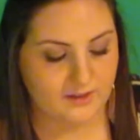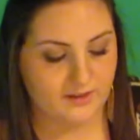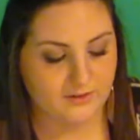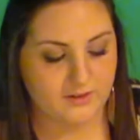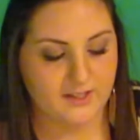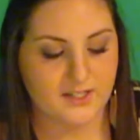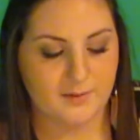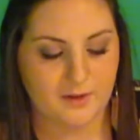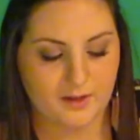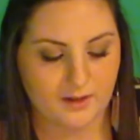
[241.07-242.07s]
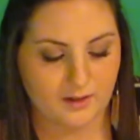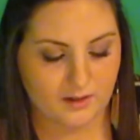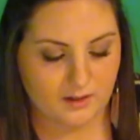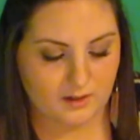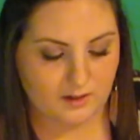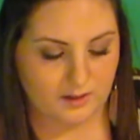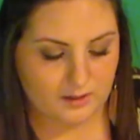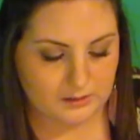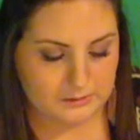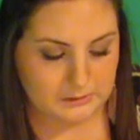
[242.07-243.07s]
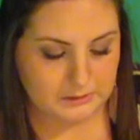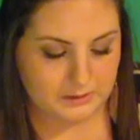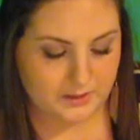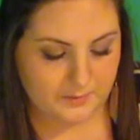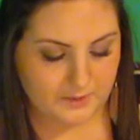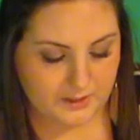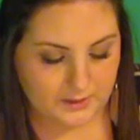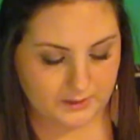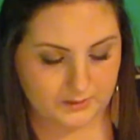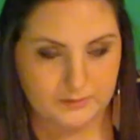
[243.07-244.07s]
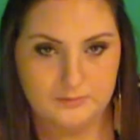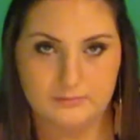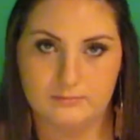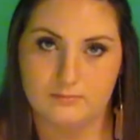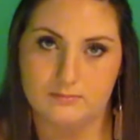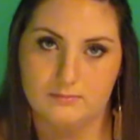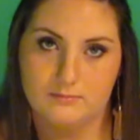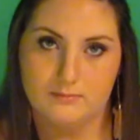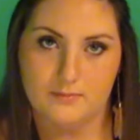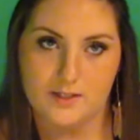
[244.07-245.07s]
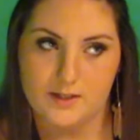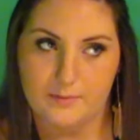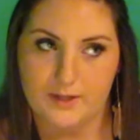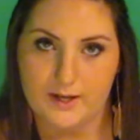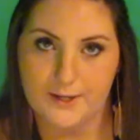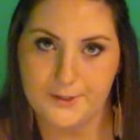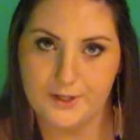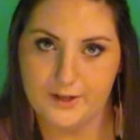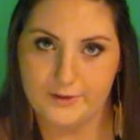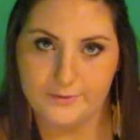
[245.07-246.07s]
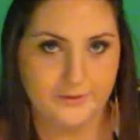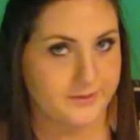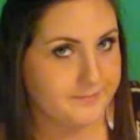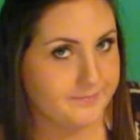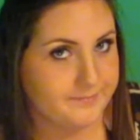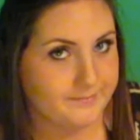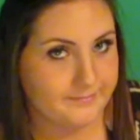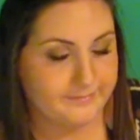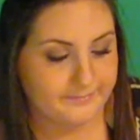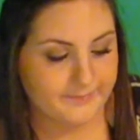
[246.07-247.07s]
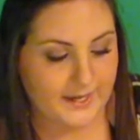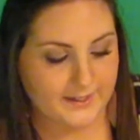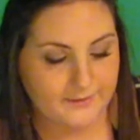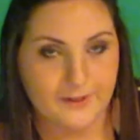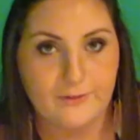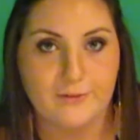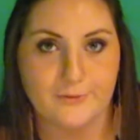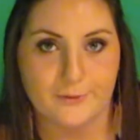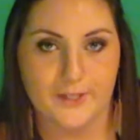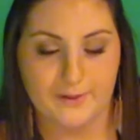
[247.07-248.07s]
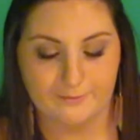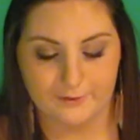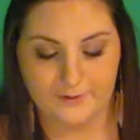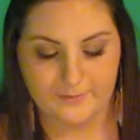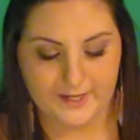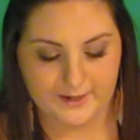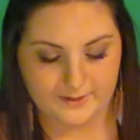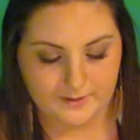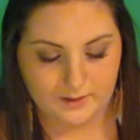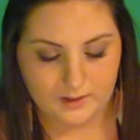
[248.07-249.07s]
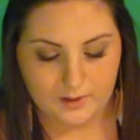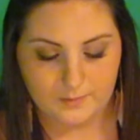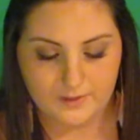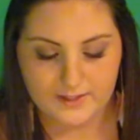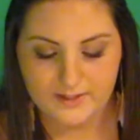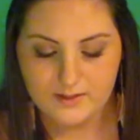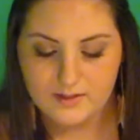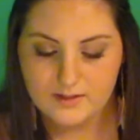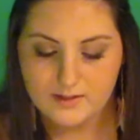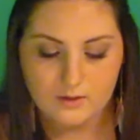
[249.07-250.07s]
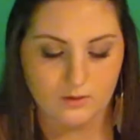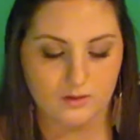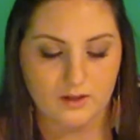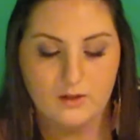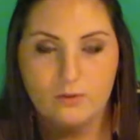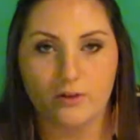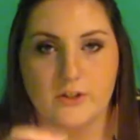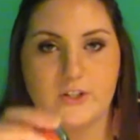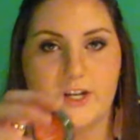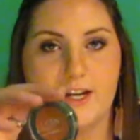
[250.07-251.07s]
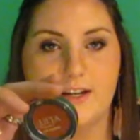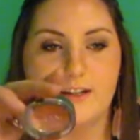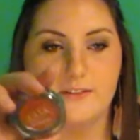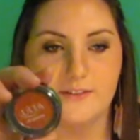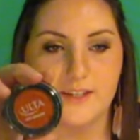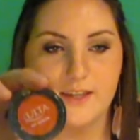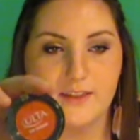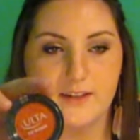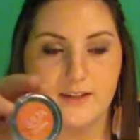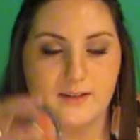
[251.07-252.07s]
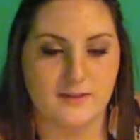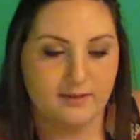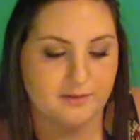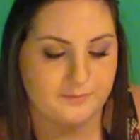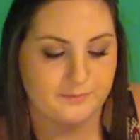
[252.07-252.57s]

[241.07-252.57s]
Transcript: These are the demi eyeshadows? I don't know the full name for them, guys. But this is an orange shade. It looks like this.